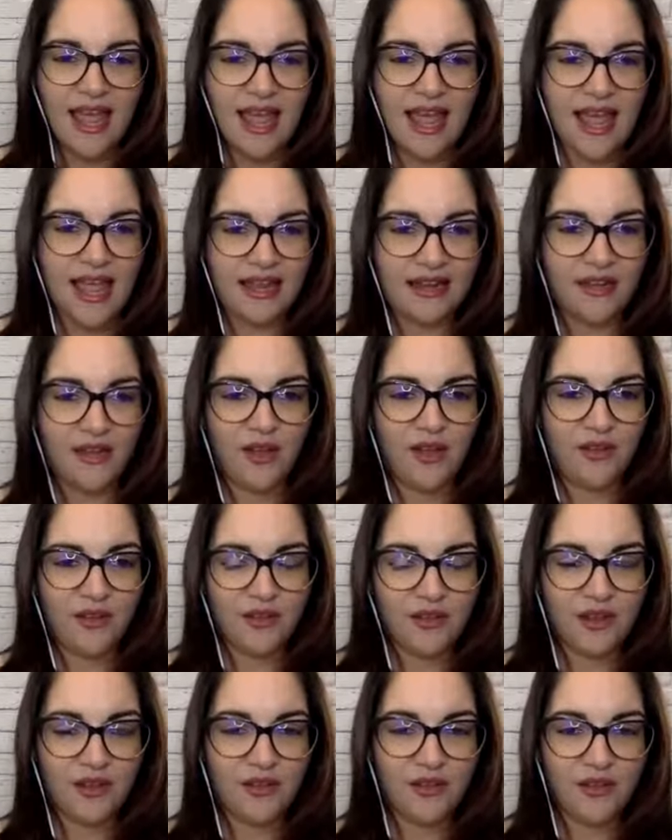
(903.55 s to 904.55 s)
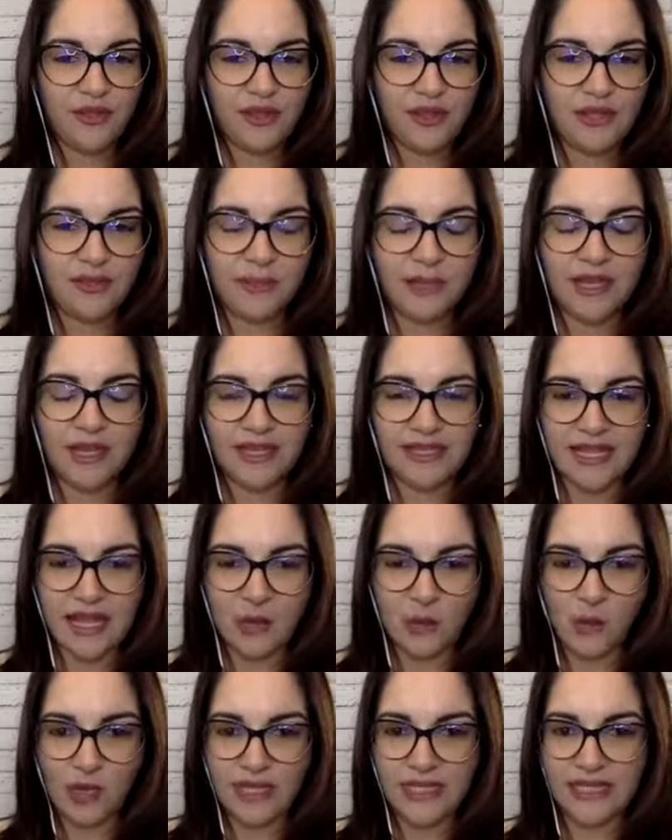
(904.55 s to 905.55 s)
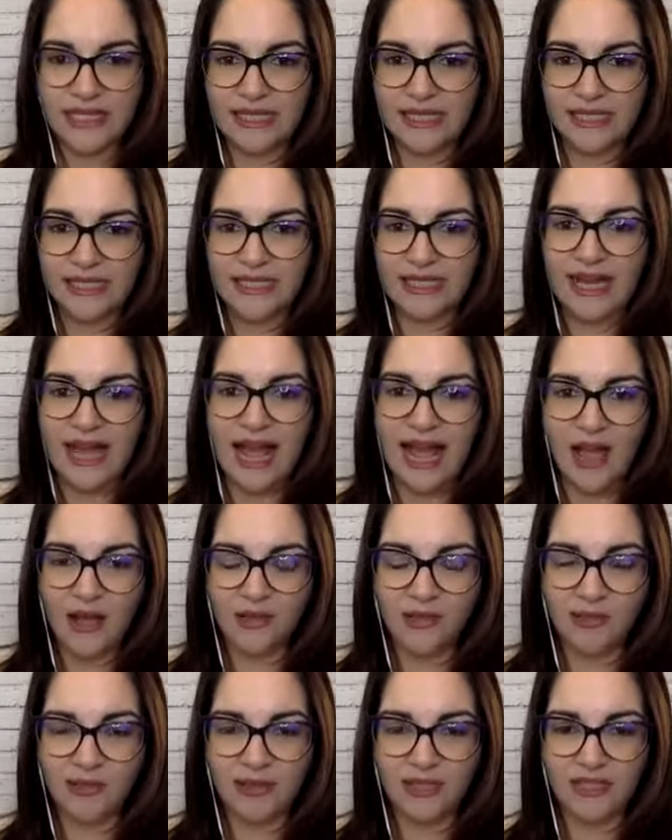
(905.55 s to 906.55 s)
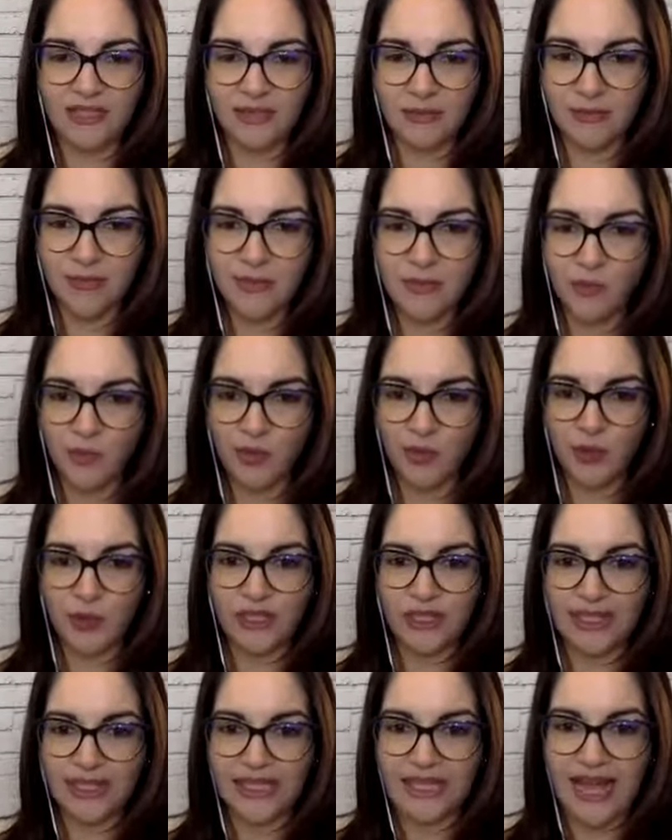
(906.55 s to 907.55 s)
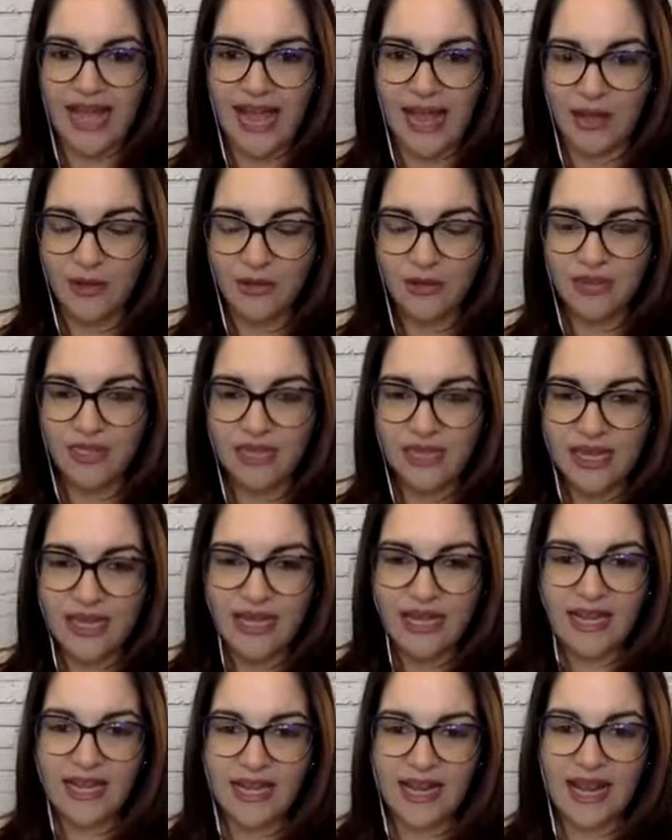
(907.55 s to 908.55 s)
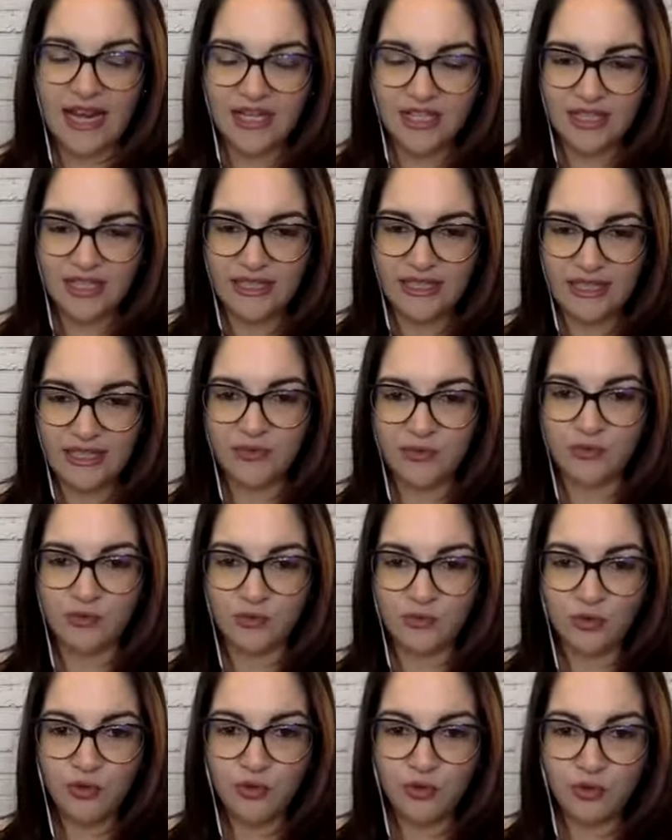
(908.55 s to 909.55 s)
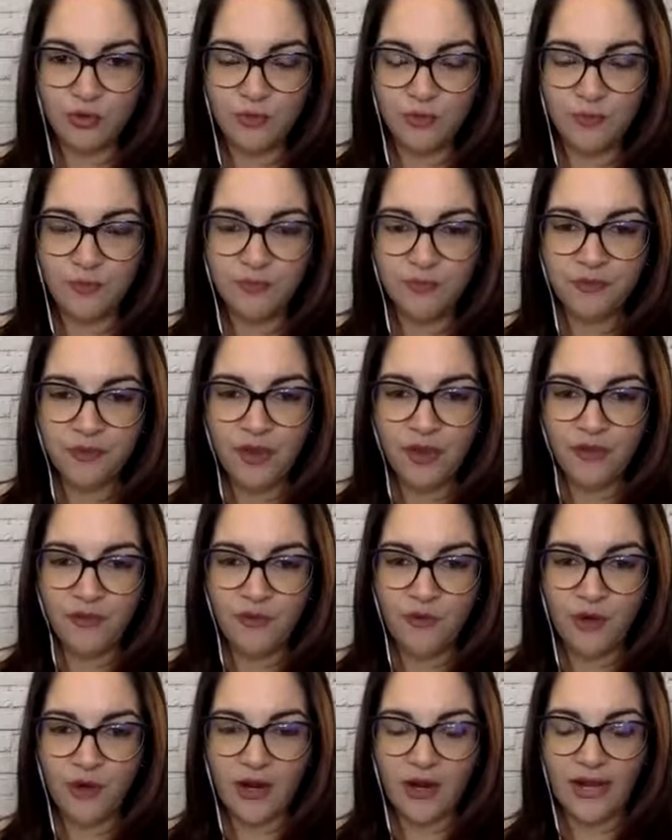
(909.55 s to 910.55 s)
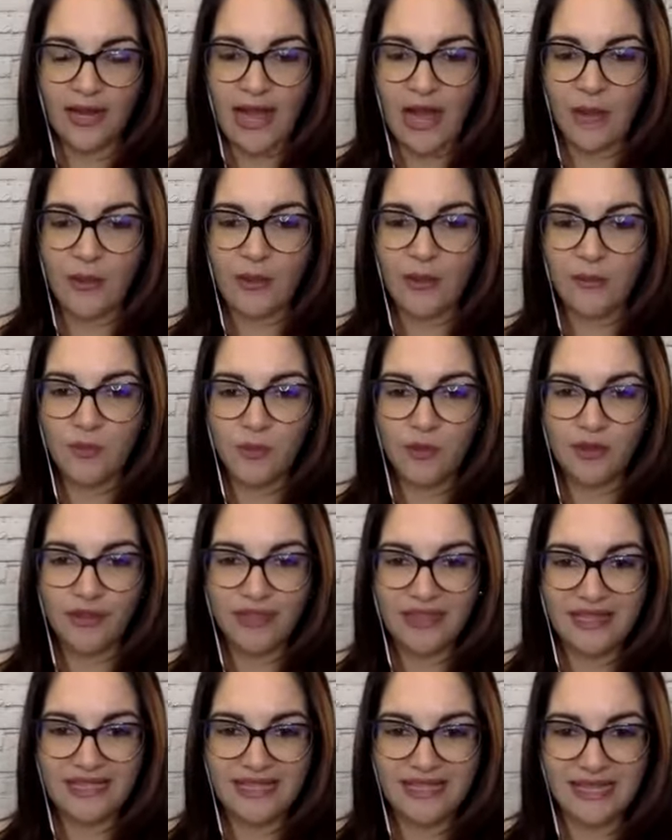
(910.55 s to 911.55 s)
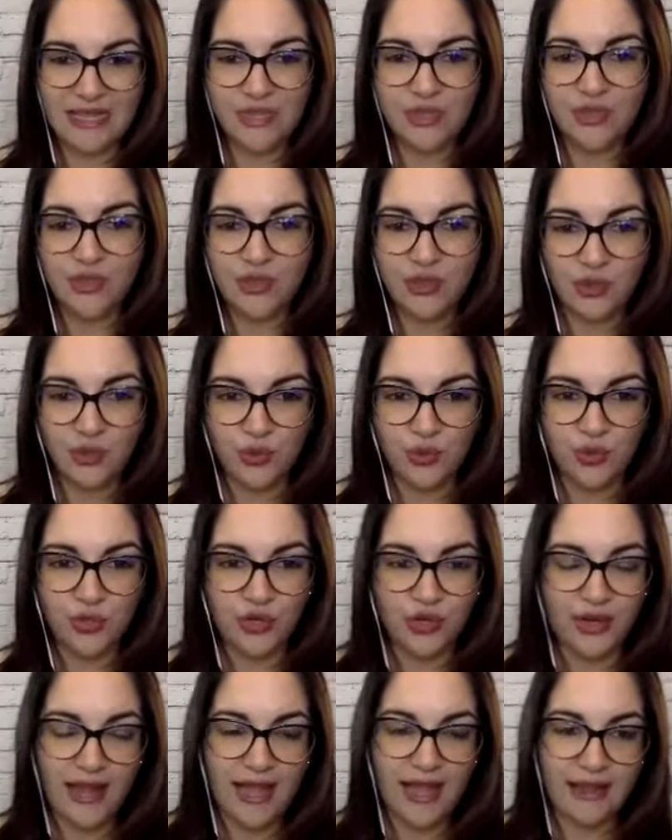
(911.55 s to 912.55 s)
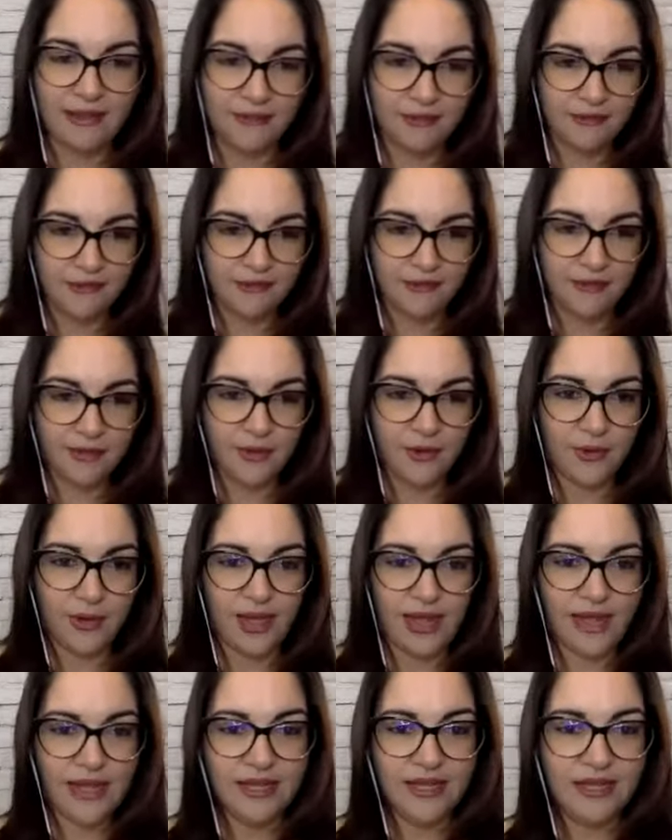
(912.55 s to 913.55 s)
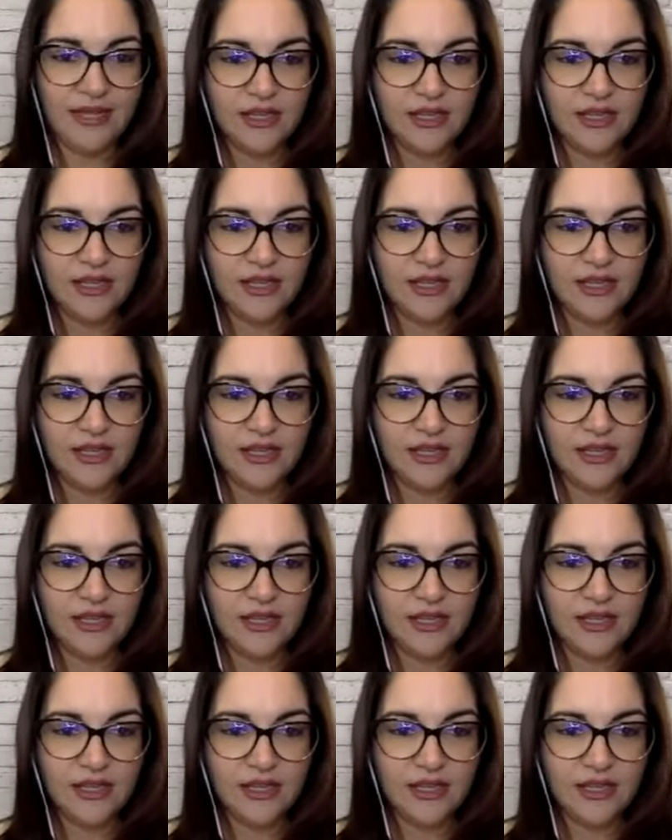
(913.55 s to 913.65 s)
And all these other things because I wanted to clean house, because sometimes when you clean house, it actually leaves room for allowing more things into your life. Okay.